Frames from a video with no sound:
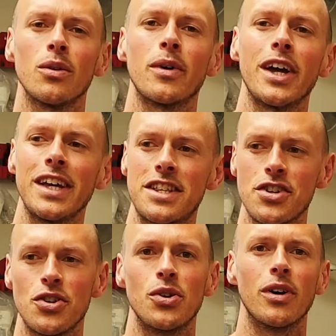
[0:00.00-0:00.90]
the way
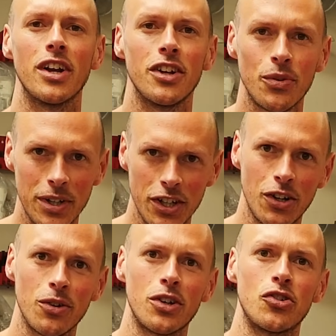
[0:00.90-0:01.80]
to an
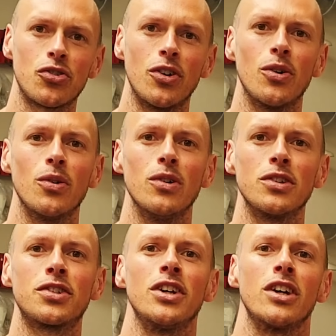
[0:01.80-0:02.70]
Arduino
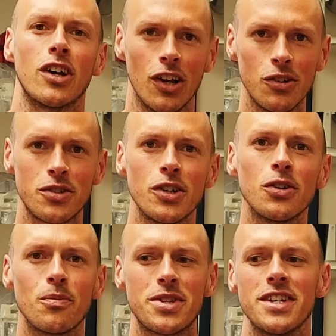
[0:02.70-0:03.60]
controlled closed
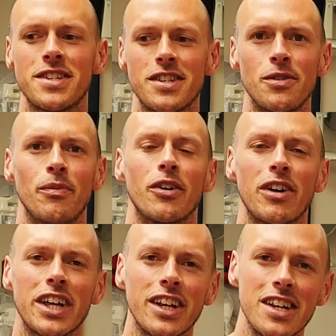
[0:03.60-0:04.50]
loop system that
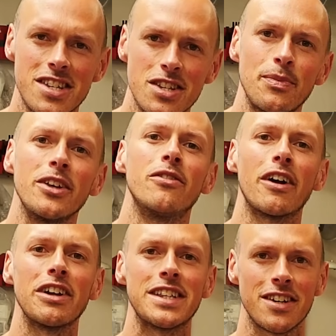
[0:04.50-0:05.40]
regulates the speed
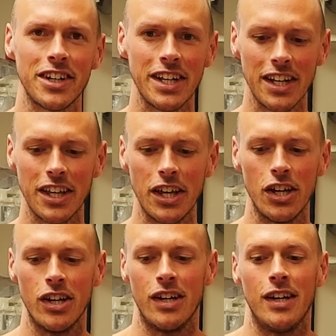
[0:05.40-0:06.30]
very tightly.
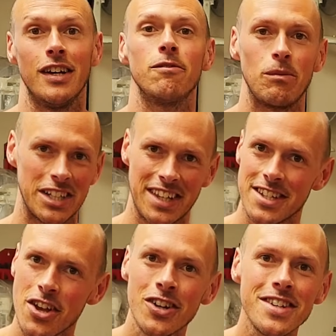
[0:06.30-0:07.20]
Let's get
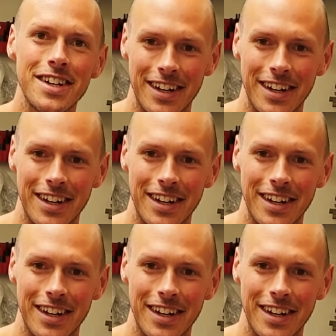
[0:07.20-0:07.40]
started.